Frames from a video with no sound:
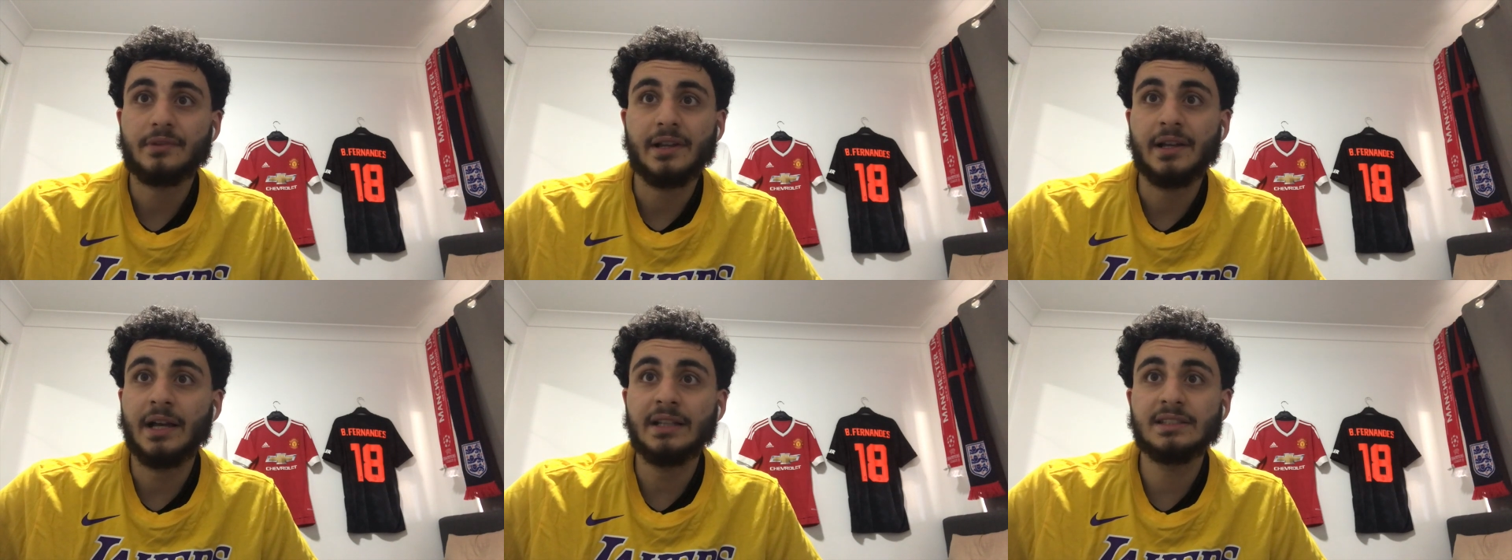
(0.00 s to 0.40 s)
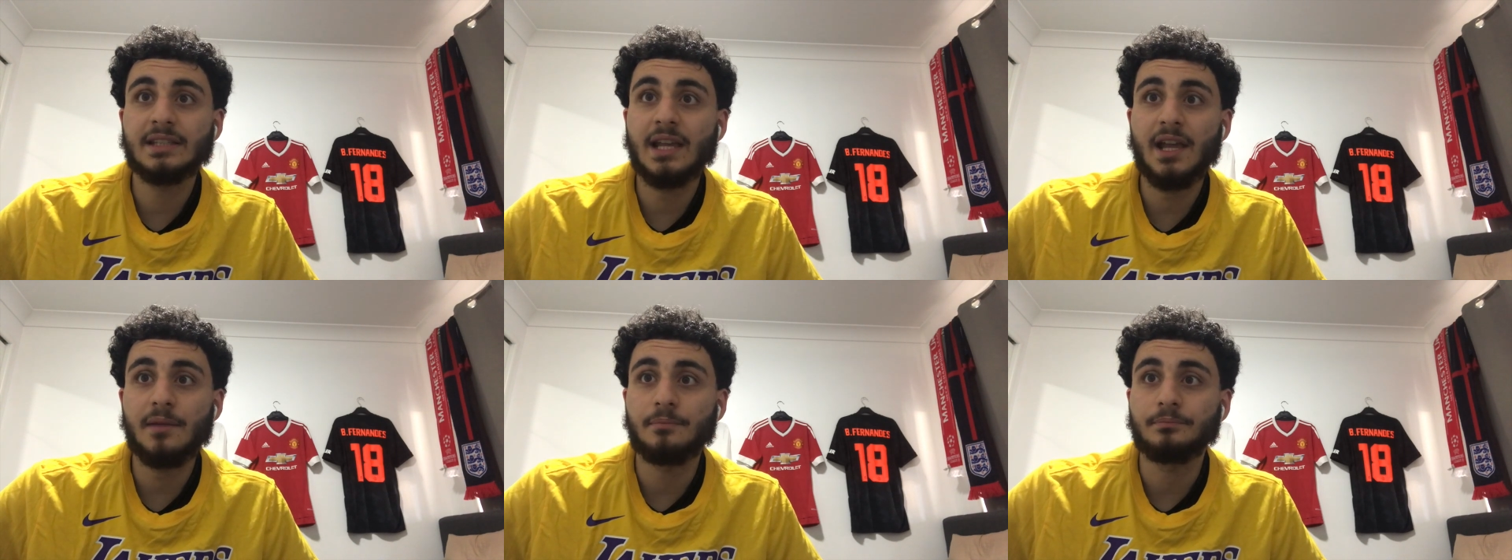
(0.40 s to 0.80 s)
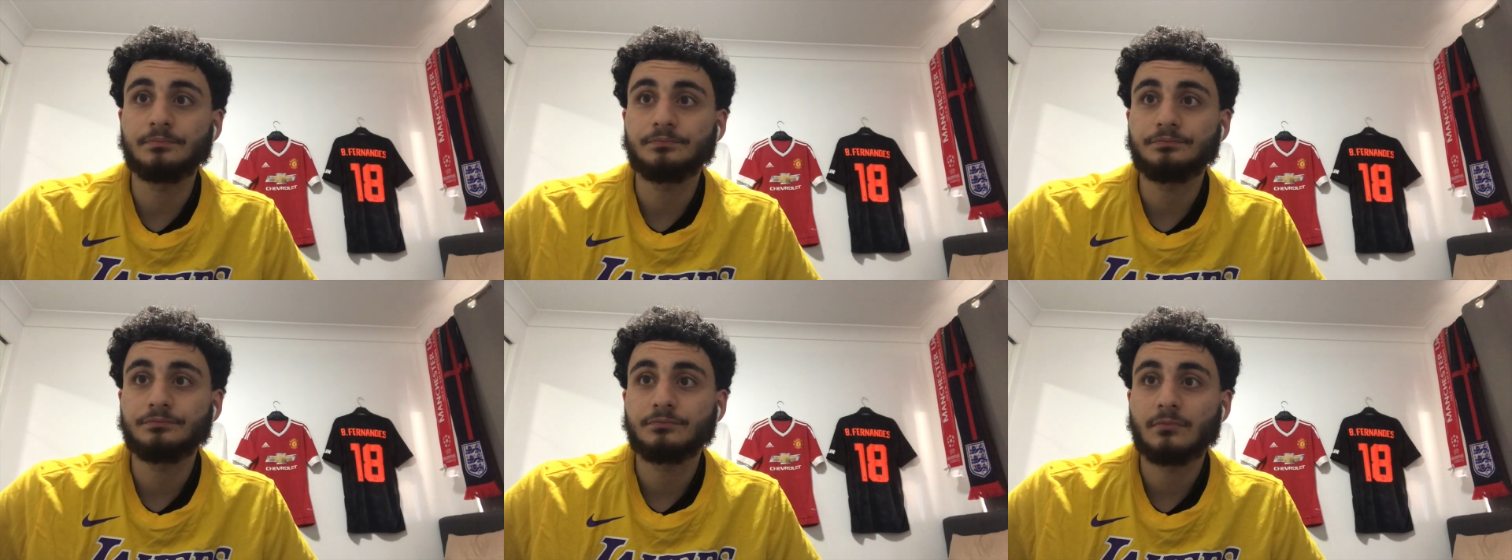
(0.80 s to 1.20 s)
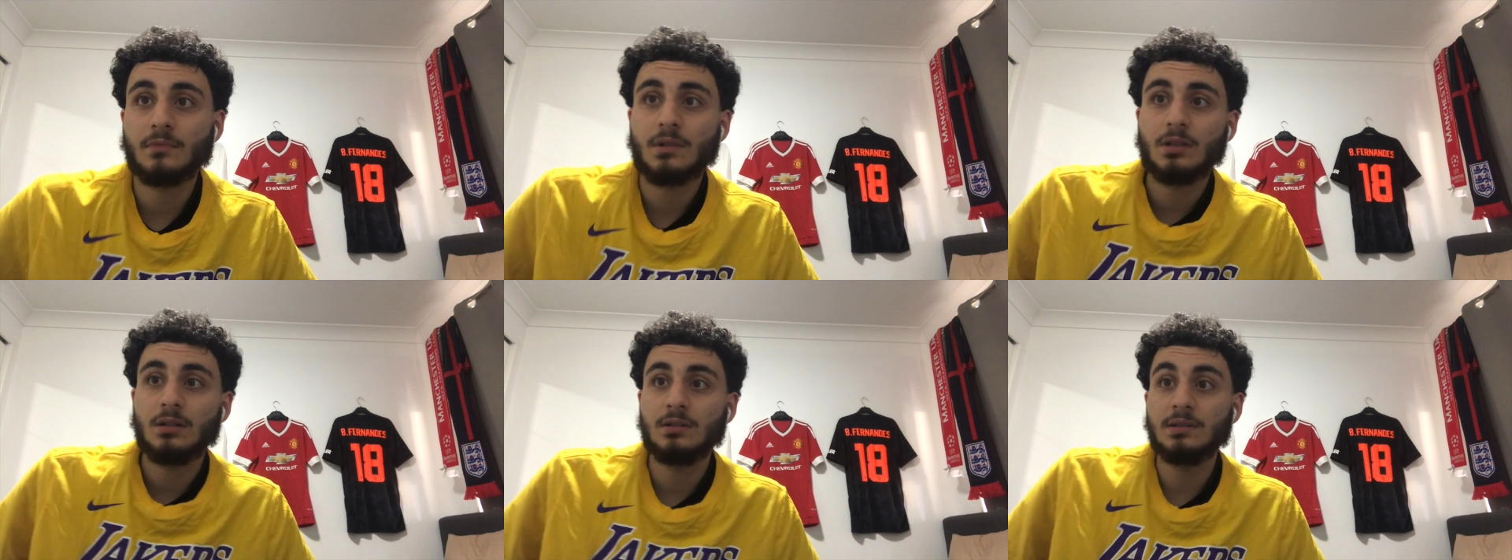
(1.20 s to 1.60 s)
That's game.
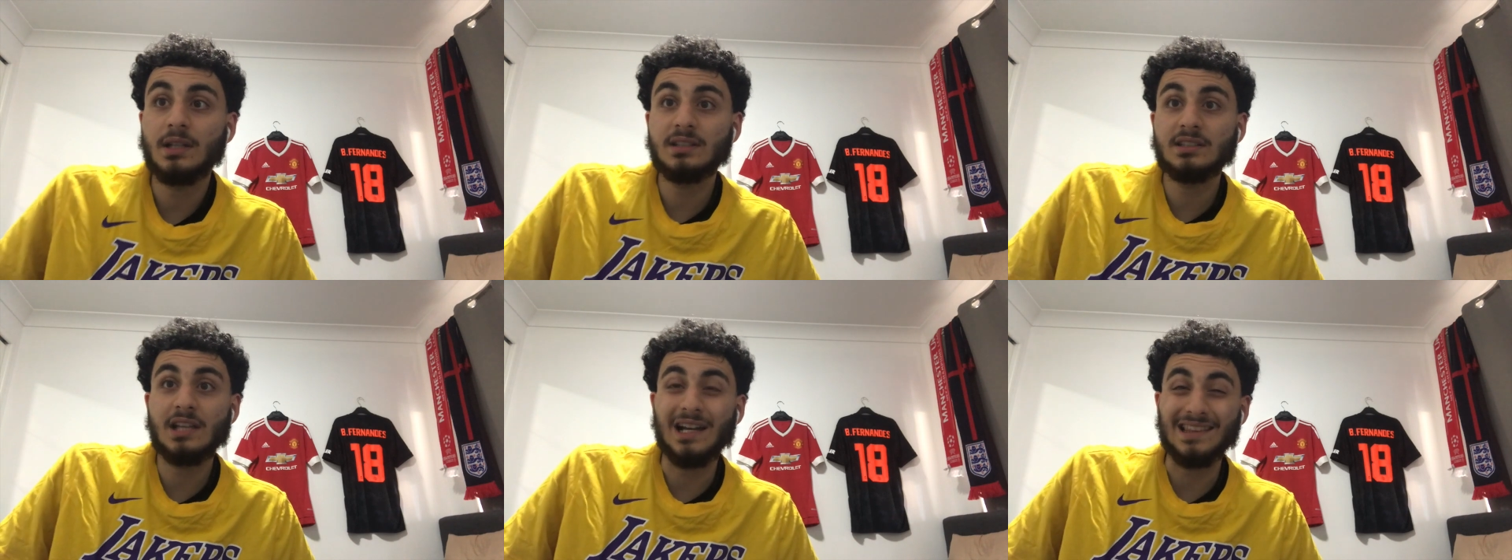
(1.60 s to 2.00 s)
That's game.